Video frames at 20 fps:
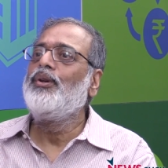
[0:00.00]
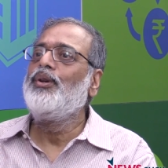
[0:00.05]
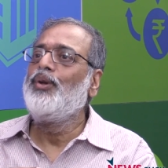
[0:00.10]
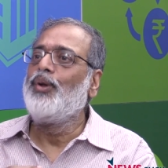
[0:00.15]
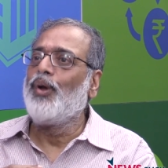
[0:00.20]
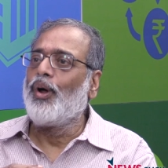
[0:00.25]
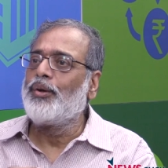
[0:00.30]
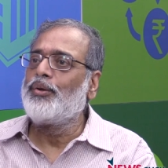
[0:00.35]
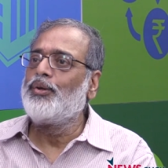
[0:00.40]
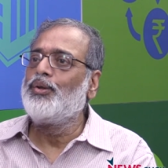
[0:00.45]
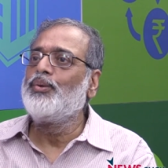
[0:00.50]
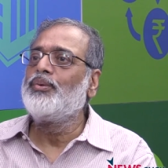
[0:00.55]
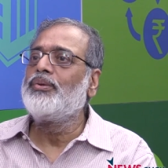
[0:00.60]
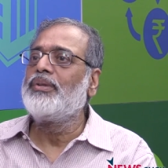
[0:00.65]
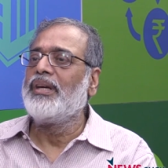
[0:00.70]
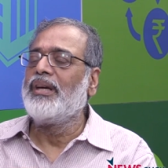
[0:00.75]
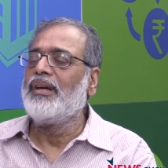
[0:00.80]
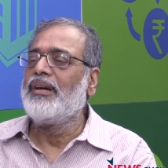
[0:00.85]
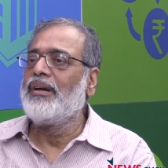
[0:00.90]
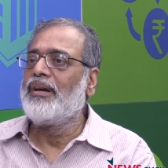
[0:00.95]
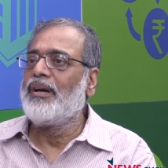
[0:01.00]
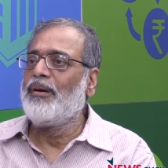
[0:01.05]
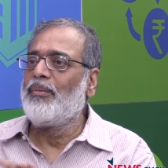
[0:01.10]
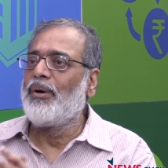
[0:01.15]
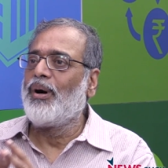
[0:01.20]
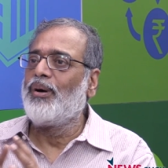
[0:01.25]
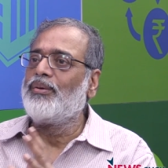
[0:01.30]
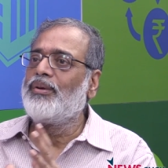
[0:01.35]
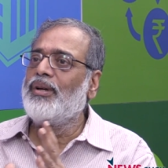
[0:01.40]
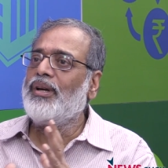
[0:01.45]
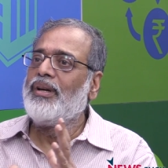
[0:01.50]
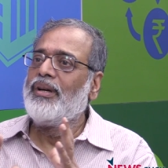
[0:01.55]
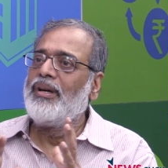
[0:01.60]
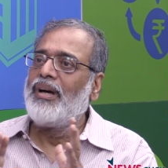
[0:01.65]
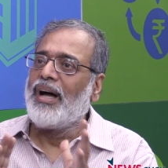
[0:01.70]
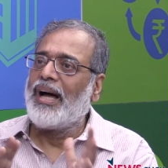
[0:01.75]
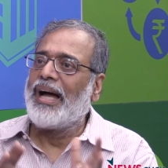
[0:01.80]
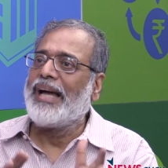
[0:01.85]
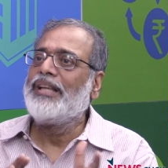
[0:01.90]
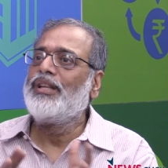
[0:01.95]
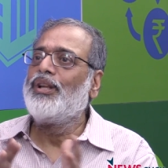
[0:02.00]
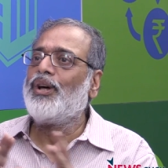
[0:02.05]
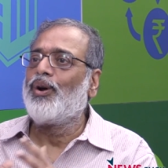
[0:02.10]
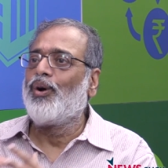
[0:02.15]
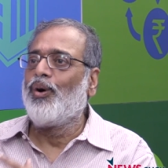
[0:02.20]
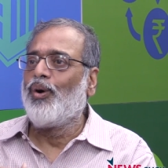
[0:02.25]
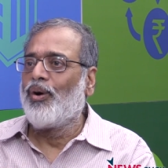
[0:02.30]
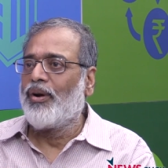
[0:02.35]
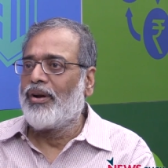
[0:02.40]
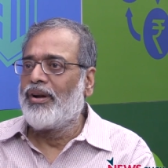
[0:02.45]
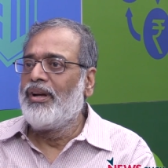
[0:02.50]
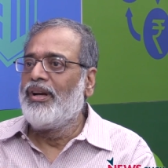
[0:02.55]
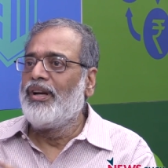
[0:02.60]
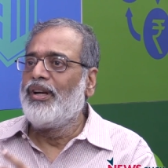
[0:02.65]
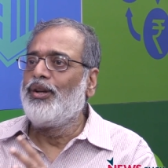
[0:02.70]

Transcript: not to think about either or.